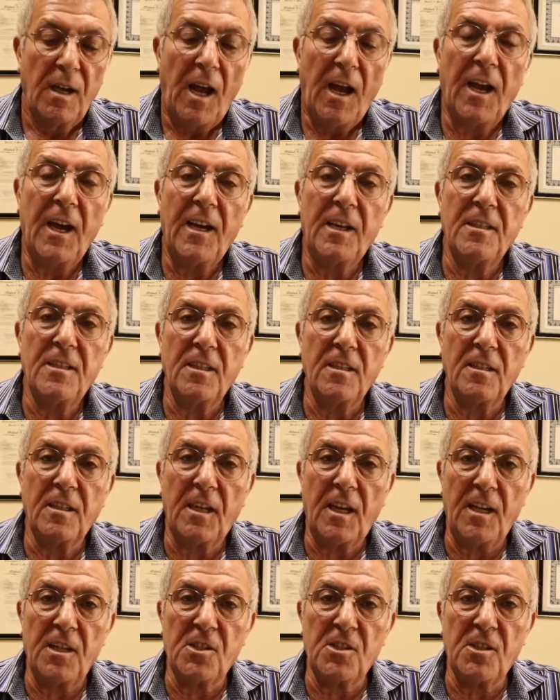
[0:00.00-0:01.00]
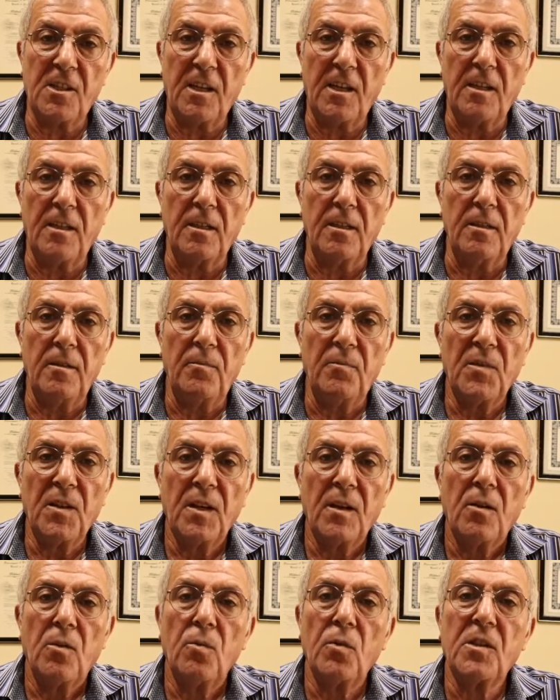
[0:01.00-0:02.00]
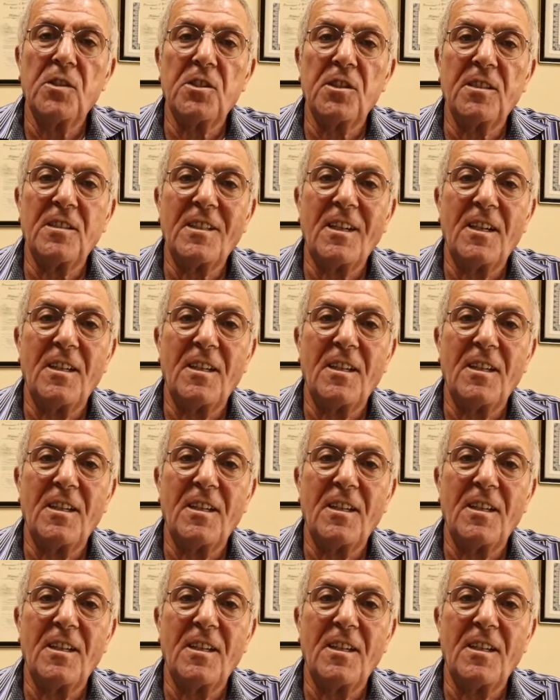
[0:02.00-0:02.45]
18 gauge needle, which is